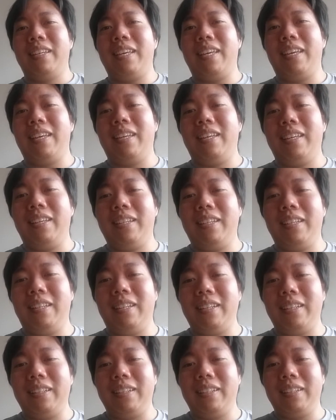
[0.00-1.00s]

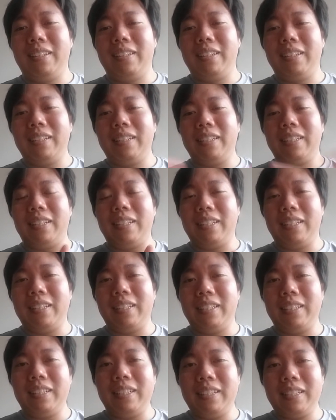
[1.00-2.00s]
And
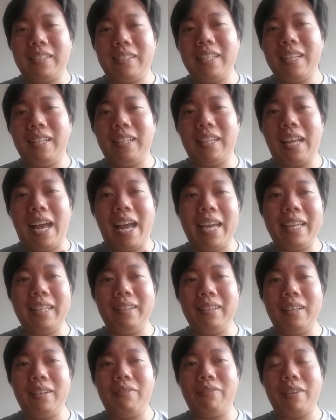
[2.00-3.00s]
still, I
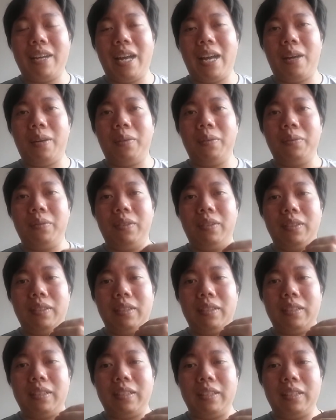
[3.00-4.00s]
love how
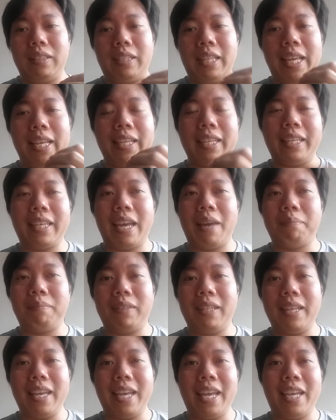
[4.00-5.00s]
they
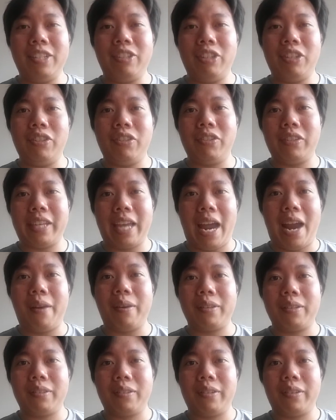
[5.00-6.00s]
kept Eiji's
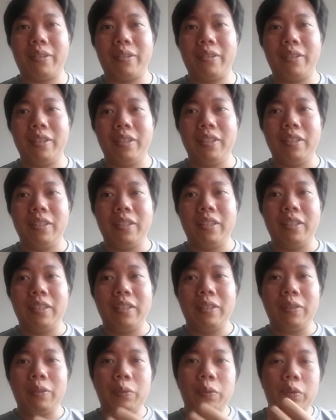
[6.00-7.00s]
character
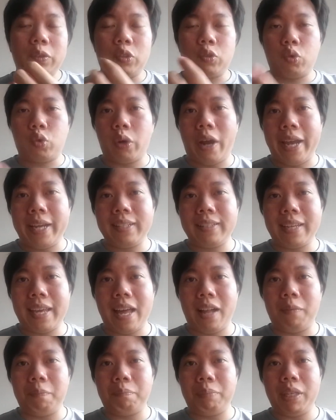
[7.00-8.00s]
trying to
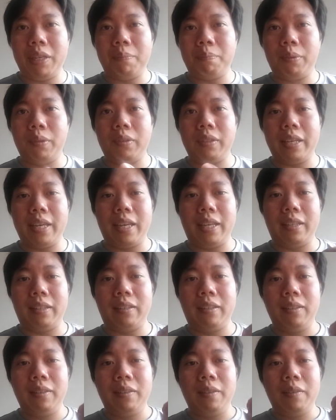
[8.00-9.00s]
help people
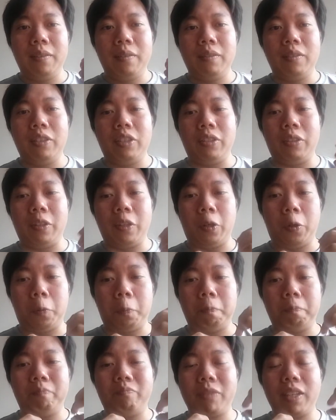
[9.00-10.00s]
and, you
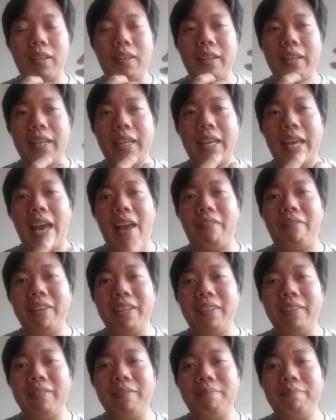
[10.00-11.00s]
know,
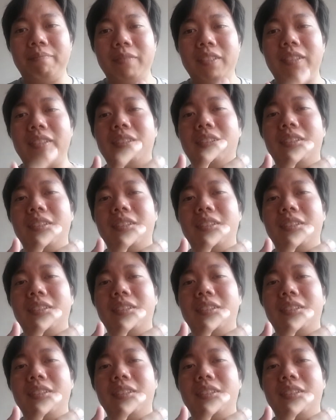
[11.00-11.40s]
having